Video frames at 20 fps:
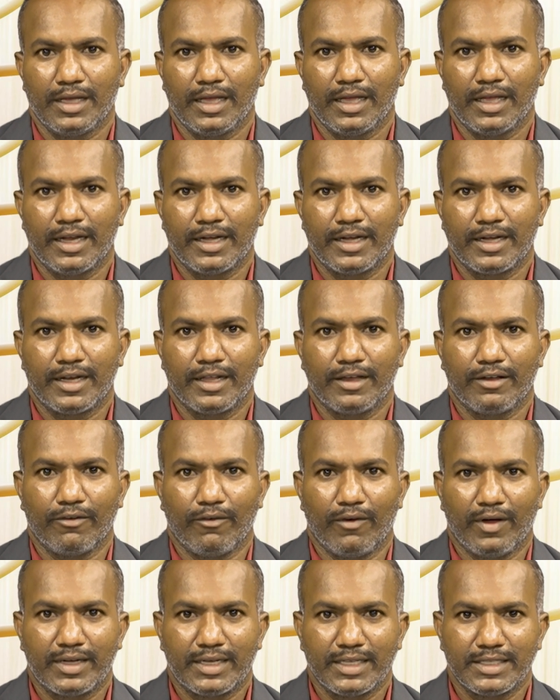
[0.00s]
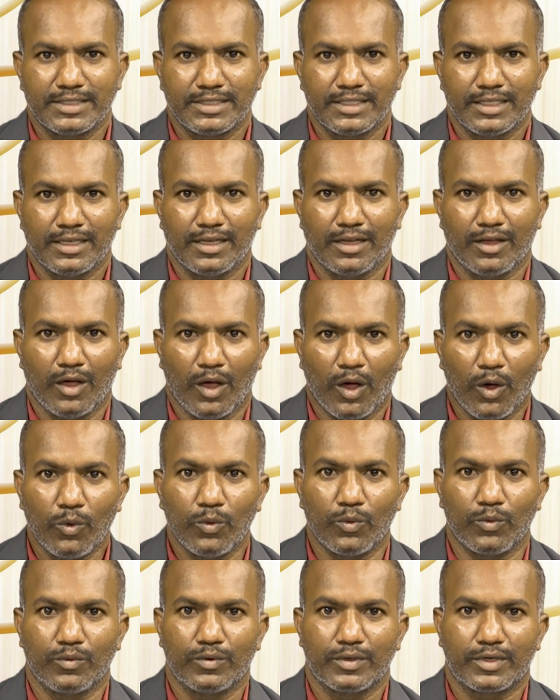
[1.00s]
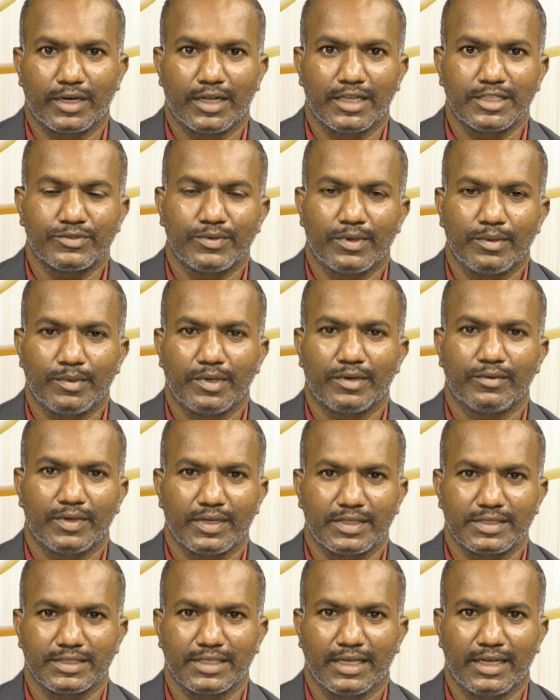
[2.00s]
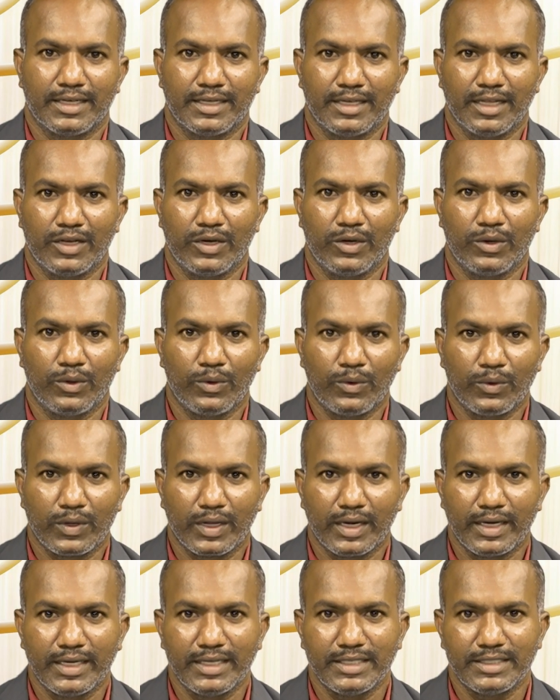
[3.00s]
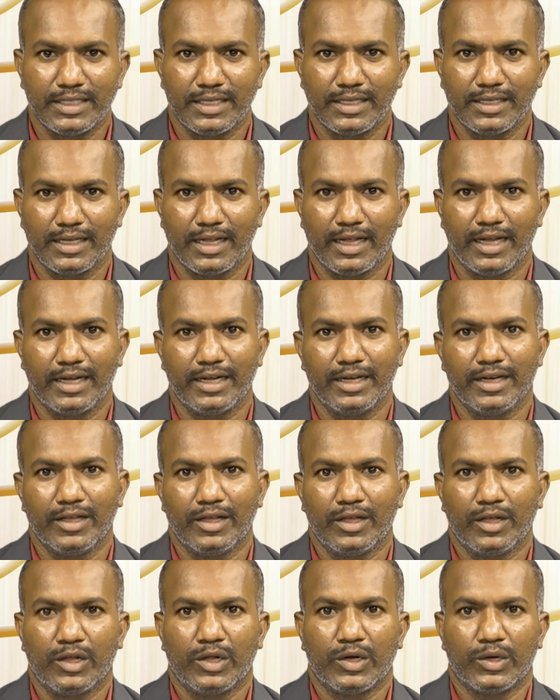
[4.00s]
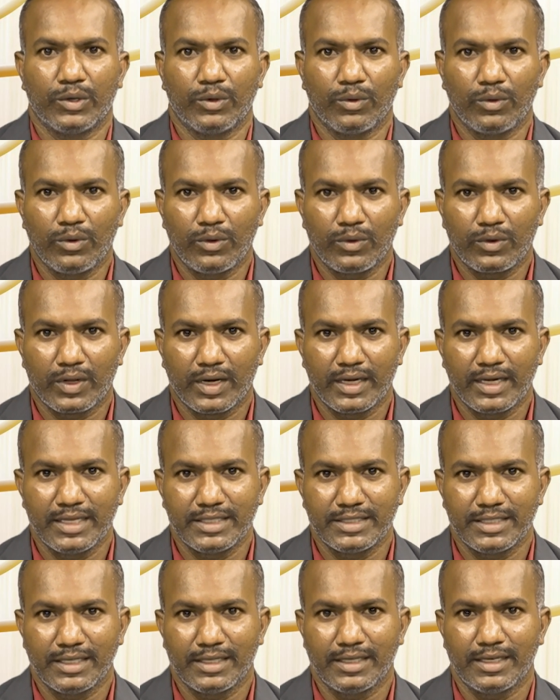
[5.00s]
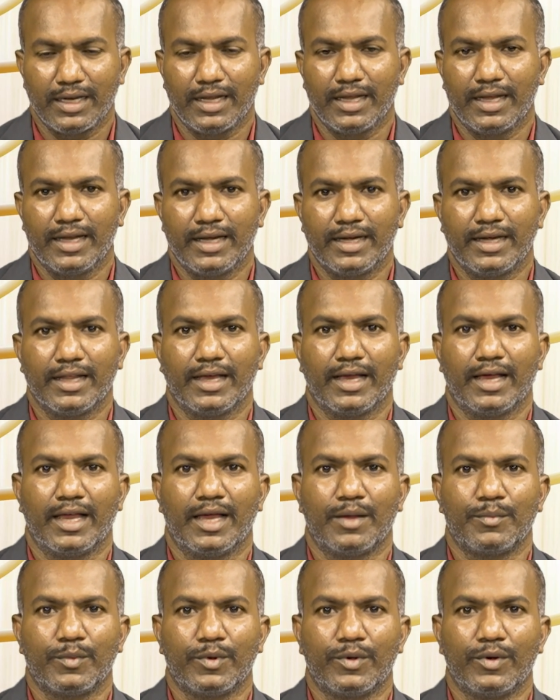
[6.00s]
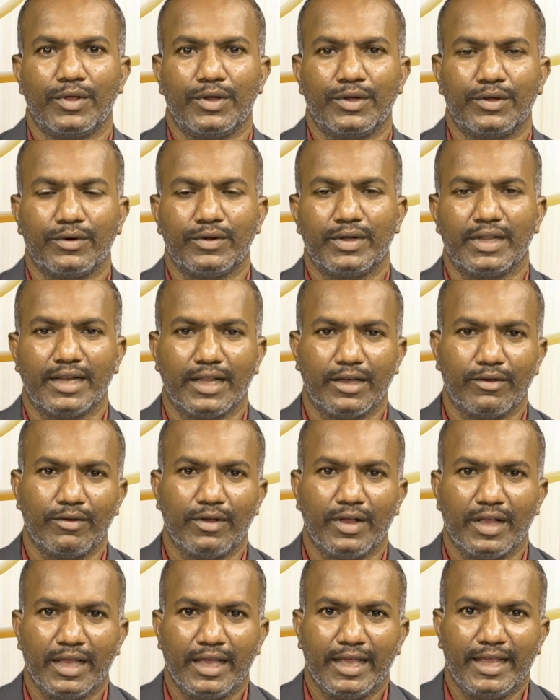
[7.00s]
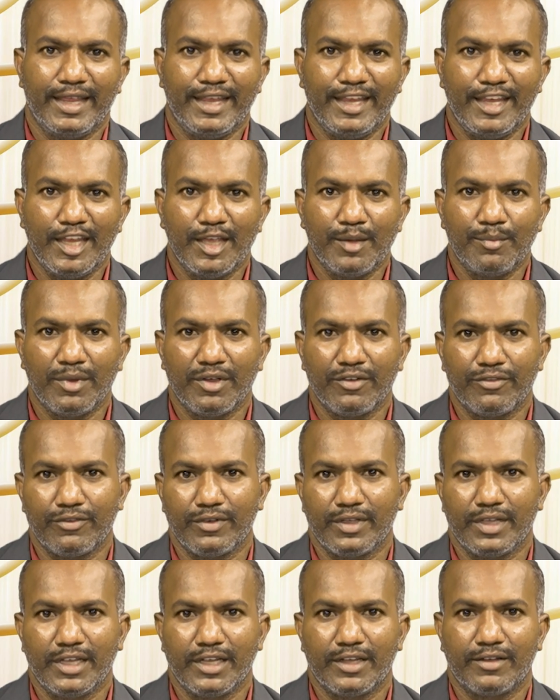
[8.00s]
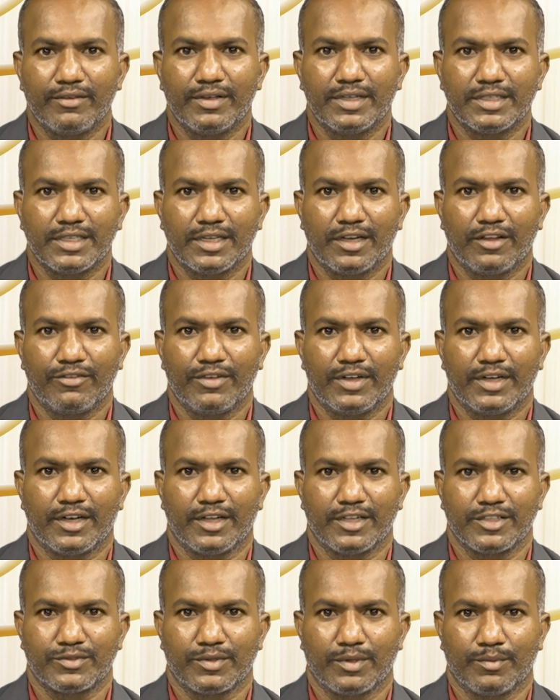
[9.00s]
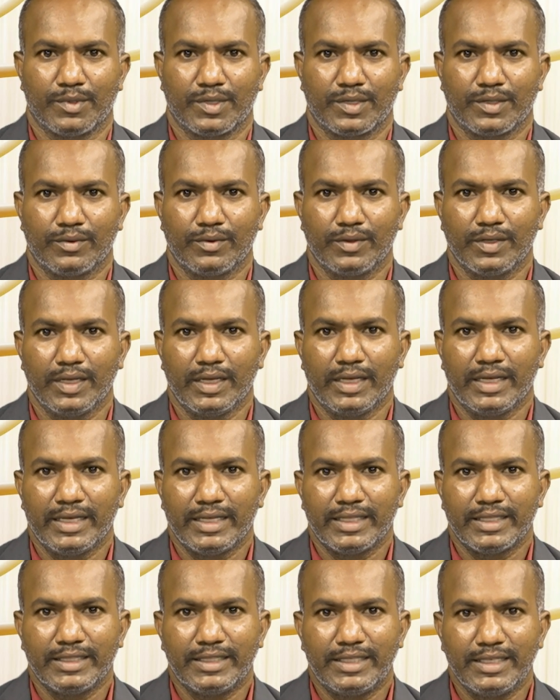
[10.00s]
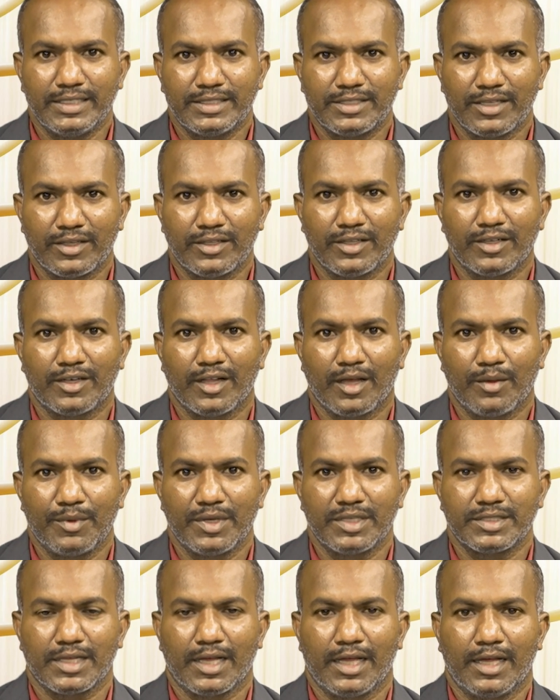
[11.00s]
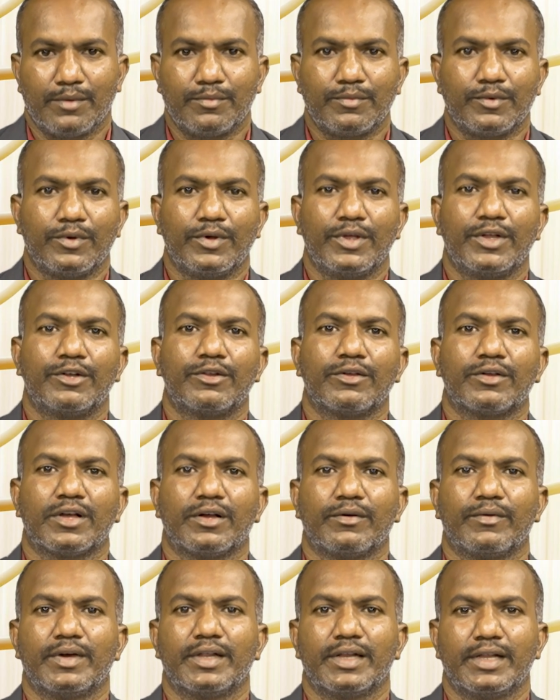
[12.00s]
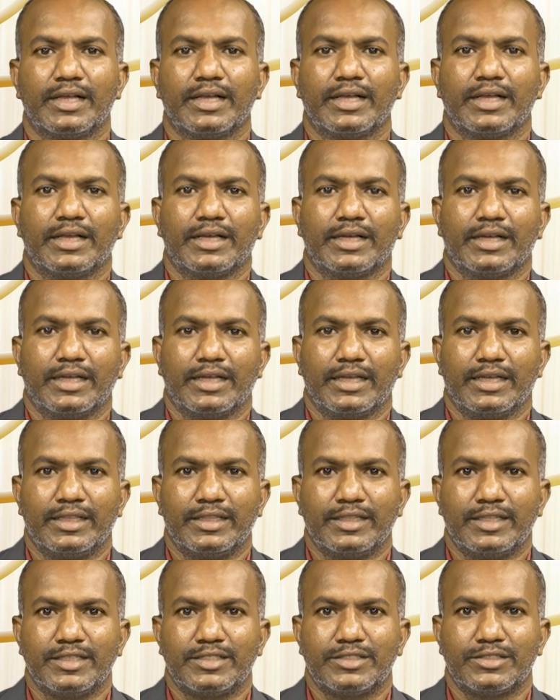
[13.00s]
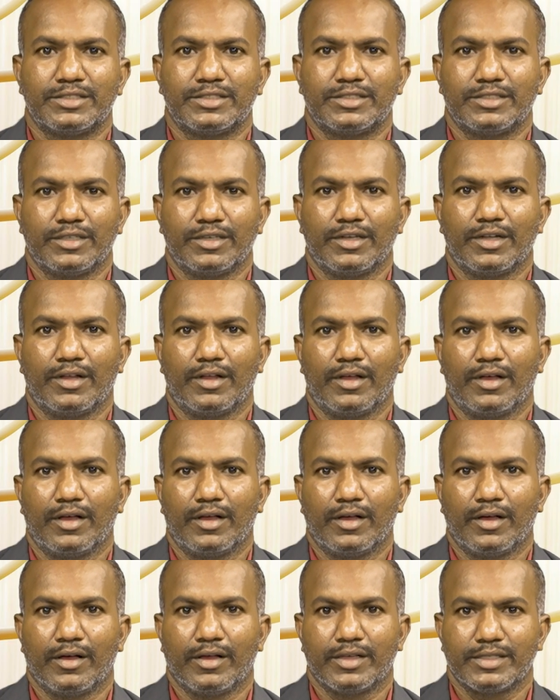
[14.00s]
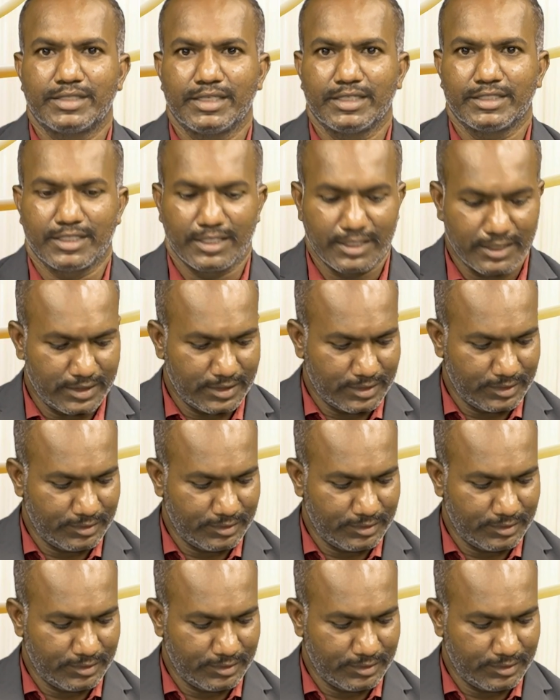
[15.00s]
And what is how transformer works under load condition and no load condition, and I am going to derive EMF equation of a transformer. These are the topics I am going to cover in this session.